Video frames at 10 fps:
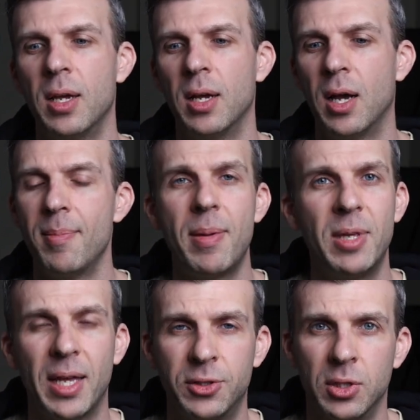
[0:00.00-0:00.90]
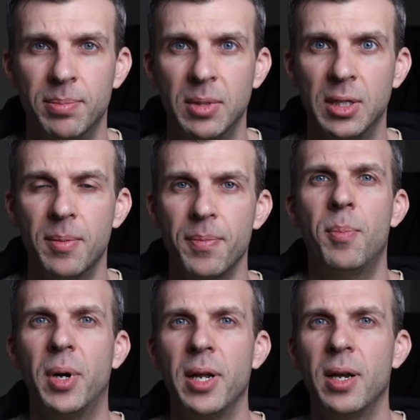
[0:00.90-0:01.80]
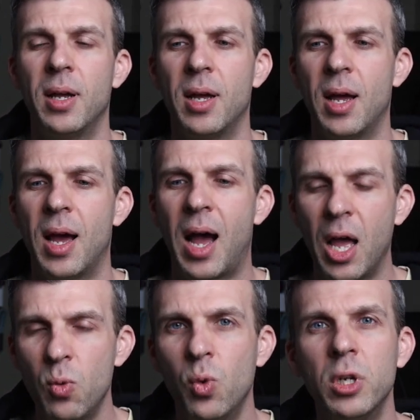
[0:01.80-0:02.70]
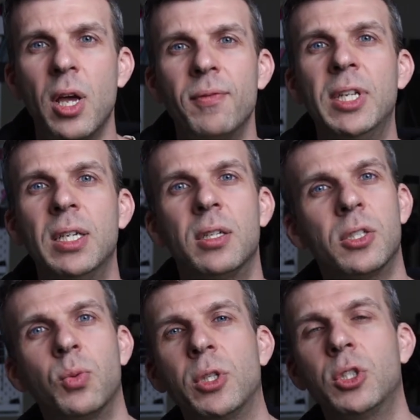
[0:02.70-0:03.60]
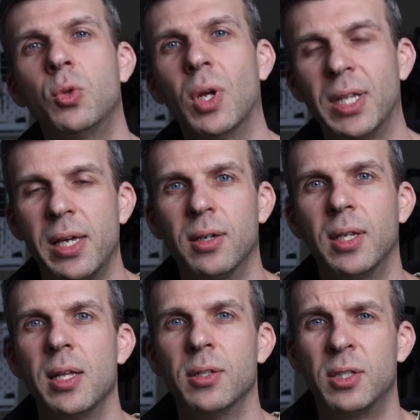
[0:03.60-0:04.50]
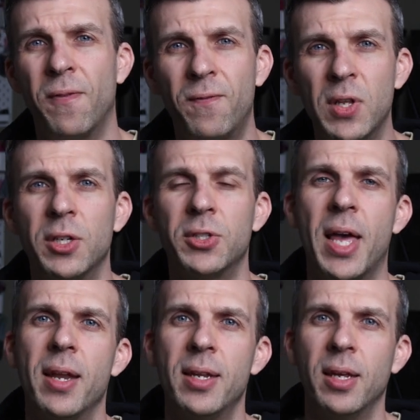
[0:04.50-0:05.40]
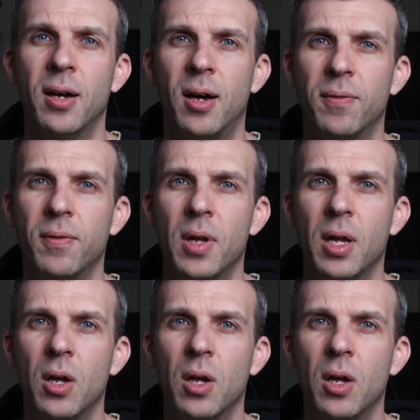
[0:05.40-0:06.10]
Maybe that's just me, but I would have needed to switch to a lighter lens to finish that day off,